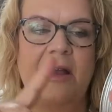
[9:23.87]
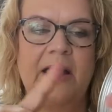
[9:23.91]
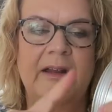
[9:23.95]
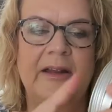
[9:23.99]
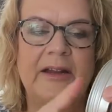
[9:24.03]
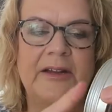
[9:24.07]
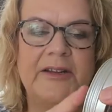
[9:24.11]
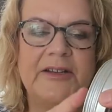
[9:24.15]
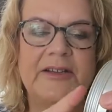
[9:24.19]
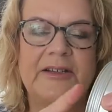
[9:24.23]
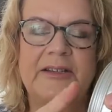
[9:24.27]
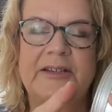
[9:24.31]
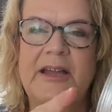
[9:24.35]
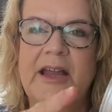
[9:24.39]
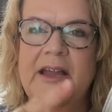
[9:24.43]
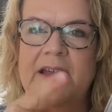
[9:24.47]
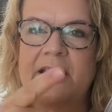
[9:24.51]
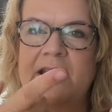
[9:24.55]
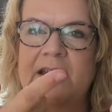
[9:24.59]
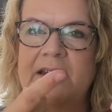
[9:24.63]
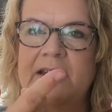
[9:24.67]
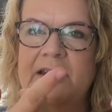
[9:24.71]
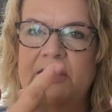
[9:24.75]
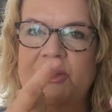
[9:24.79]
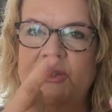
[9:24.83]
And I just
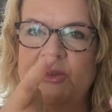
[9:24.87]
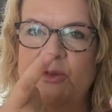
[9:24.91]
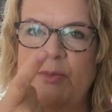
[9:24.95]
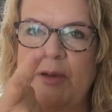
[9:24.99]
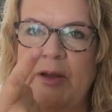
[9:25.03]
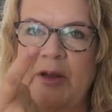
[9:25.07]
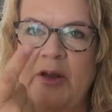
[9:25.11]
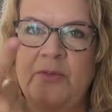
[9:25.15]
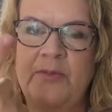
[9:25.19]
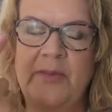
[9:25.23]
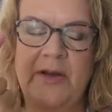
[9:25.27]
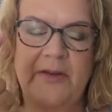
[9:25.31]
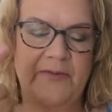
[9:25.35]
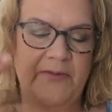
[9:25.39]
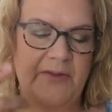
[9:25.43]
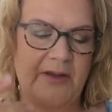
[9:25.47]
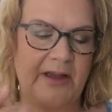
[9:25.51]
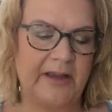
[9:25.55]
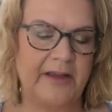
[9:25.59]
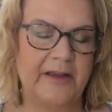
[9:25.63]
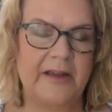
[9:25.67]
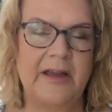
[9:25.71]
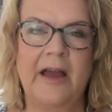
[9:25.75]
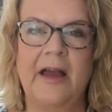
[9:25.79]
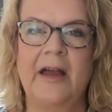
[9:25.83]
take a little bit on my
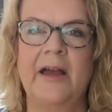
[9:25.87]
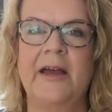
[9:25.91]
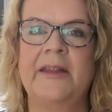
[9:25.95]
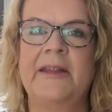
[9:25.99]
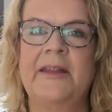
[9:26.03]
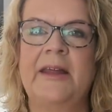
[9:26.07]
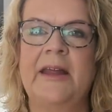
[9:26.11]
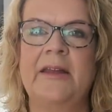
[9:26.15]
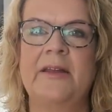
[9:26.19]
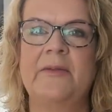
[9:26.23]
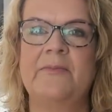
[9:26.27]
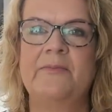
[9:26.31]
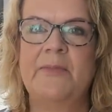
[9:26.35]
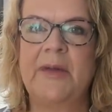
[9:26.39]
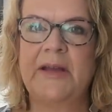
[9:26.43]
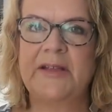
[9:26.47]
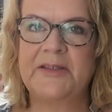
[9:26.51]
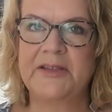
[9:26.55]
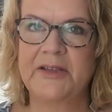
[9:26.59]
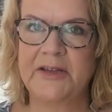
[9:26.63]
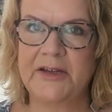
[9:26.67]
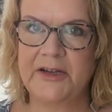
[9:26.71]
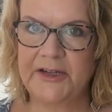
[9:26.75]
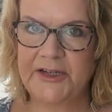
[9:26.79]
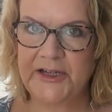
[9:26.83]
finger and then
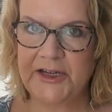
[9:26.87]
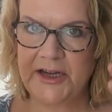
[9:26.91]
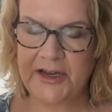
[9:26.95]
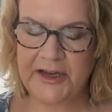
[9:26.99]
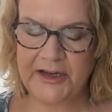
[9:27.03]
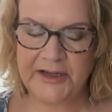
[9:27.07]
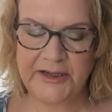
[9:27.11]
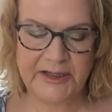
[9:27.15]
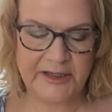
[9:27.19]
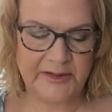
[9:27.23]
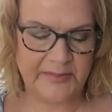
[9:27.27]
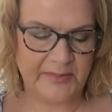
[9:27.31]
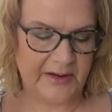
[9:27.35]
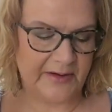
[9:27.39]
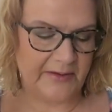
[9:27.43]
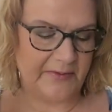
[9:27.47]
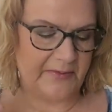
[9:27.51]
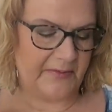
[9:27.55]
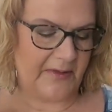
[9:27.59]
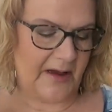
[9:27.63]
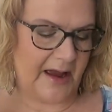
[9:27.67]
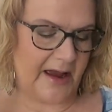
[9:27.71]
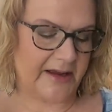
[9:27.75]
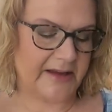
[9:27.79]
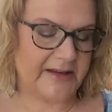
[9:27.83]
massage it into my
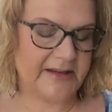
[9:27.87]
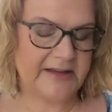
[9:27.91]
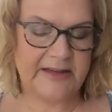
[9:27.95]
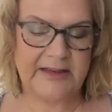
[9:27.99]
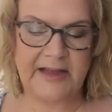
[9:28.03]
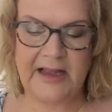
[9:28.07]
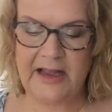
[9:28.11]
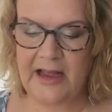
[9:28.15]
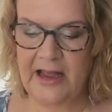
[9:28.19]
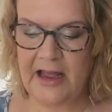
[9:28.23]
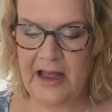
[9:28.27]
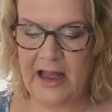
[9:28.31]
face.